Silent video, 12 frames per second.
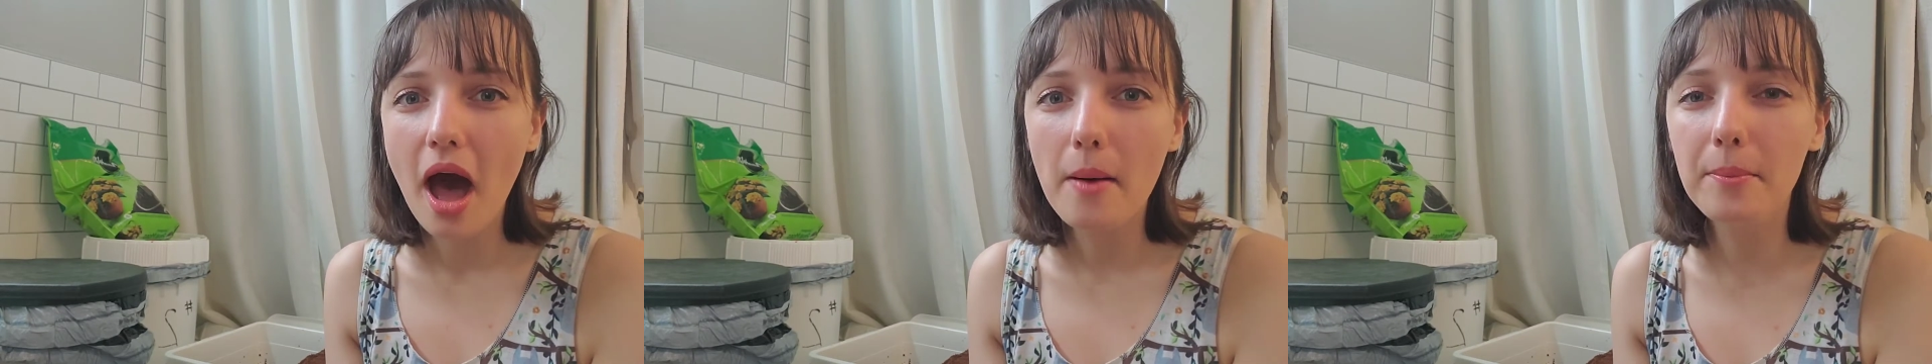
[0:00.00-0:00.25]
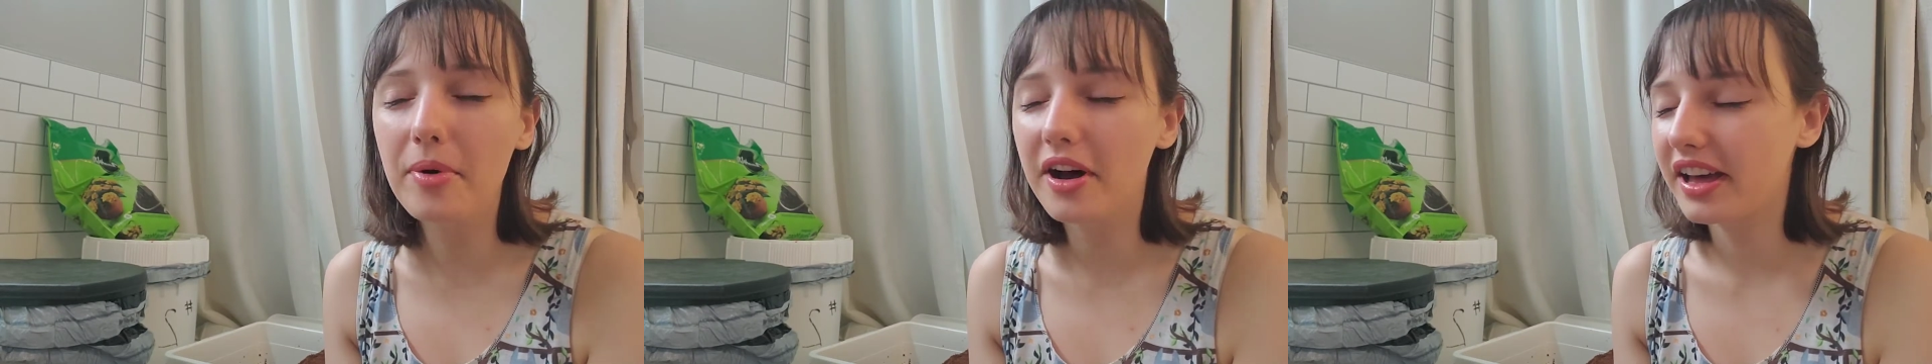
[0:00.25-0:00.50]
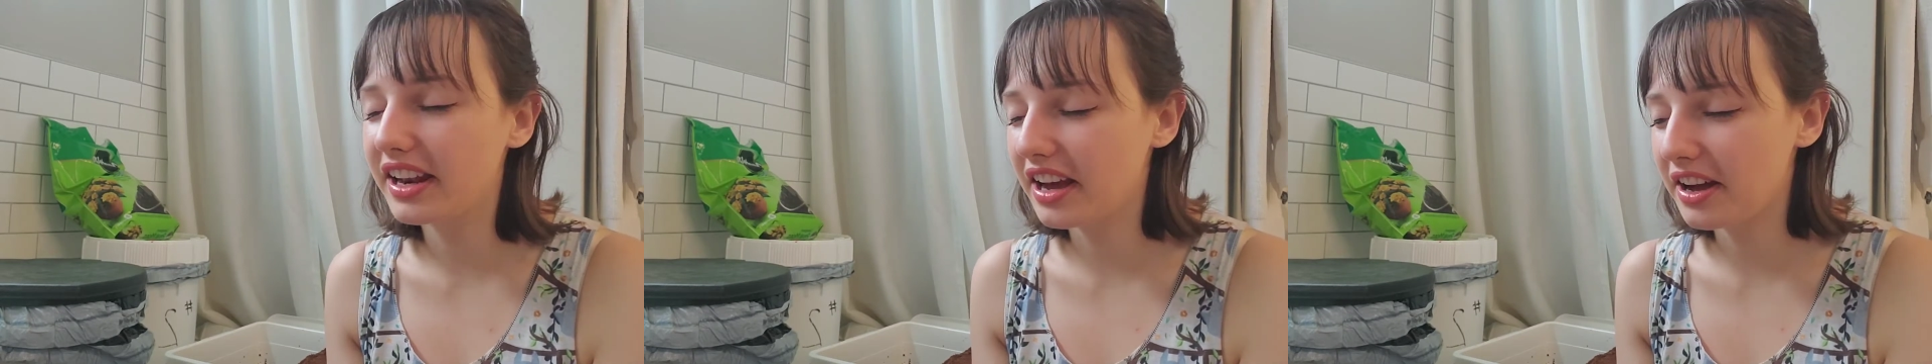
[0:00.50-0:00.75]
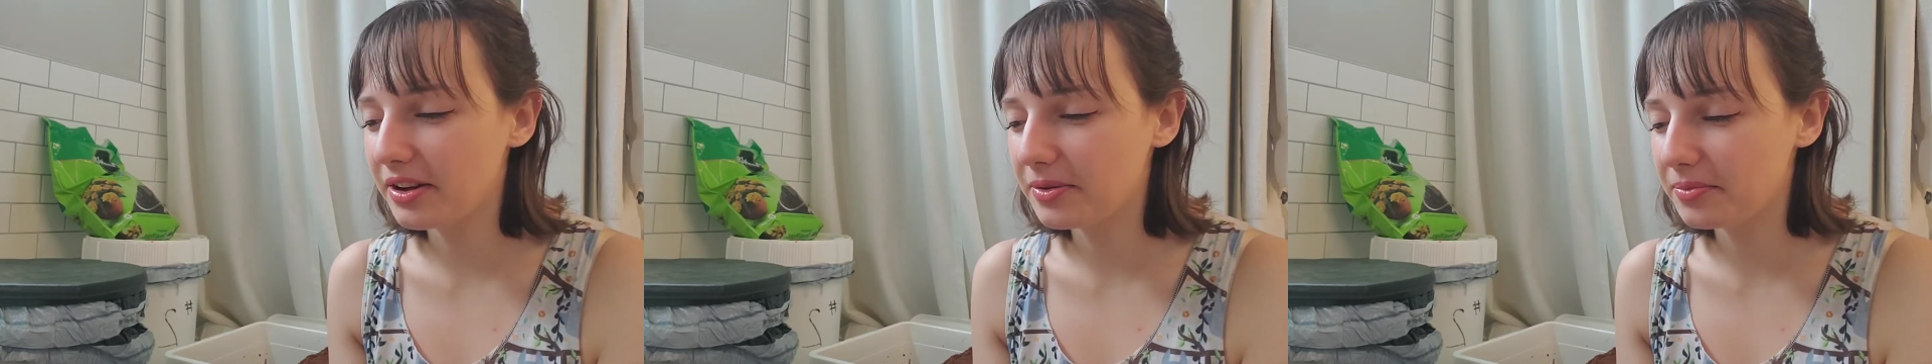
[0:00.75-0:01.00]
But
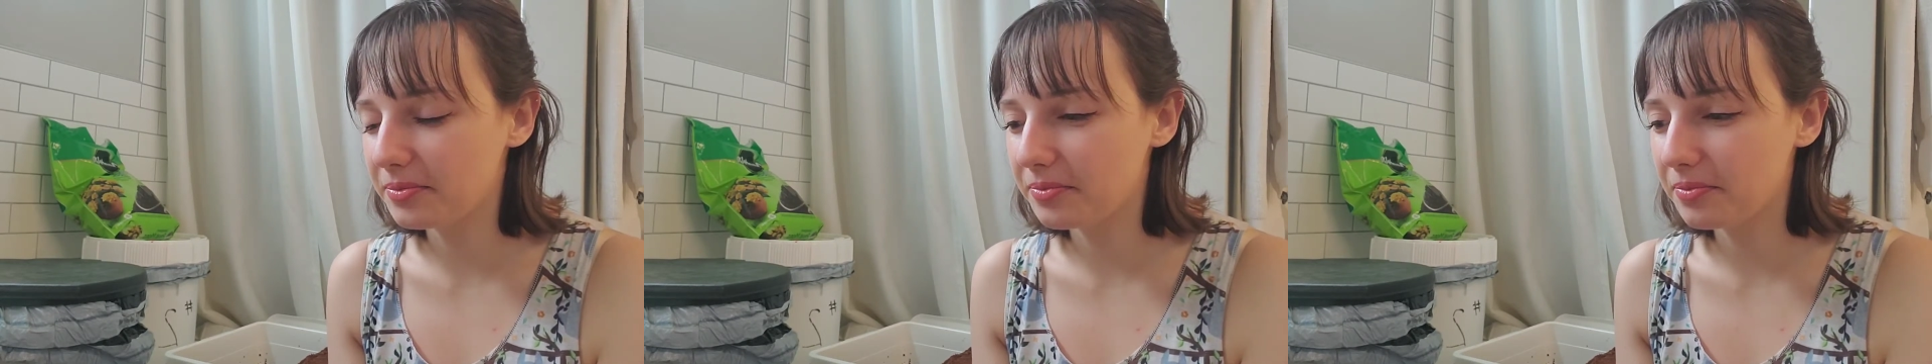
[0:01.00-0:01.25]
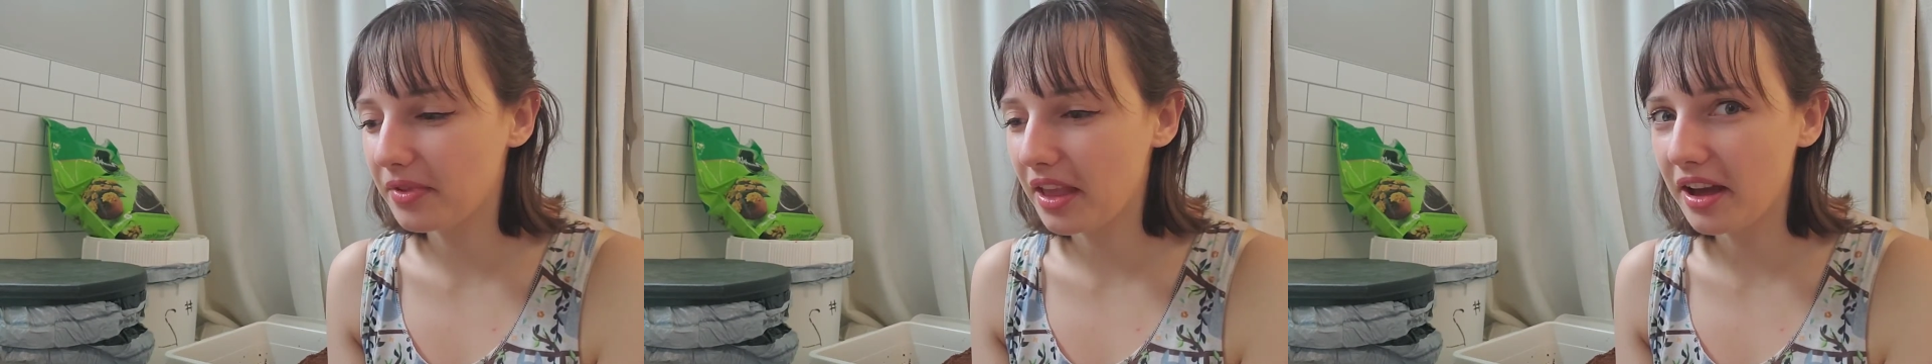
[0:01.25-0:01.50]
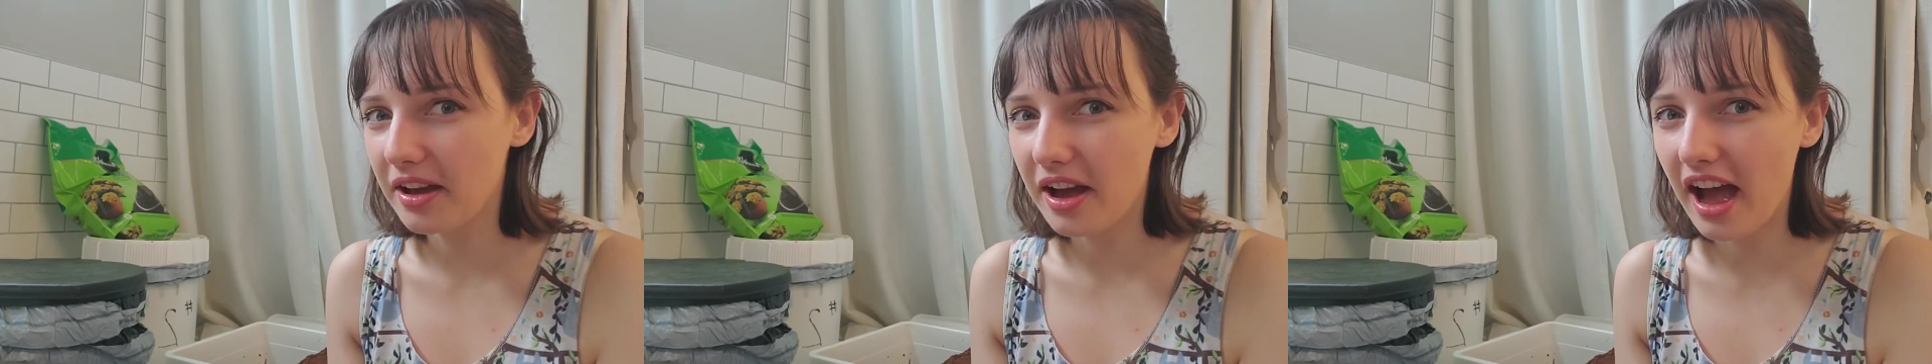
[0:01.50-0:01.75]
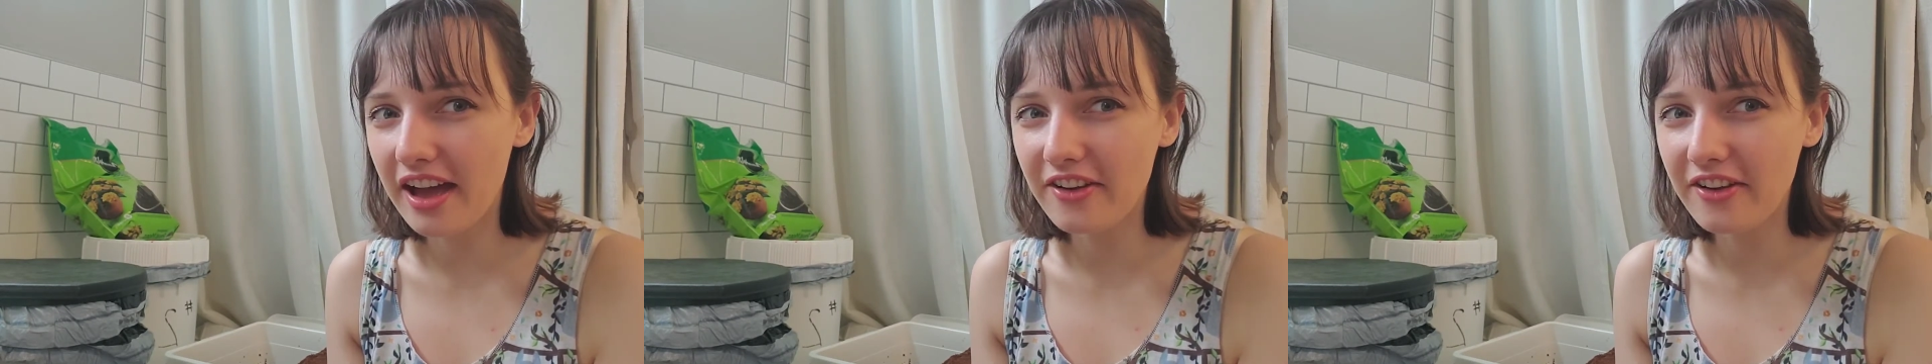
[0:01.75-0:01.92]
I've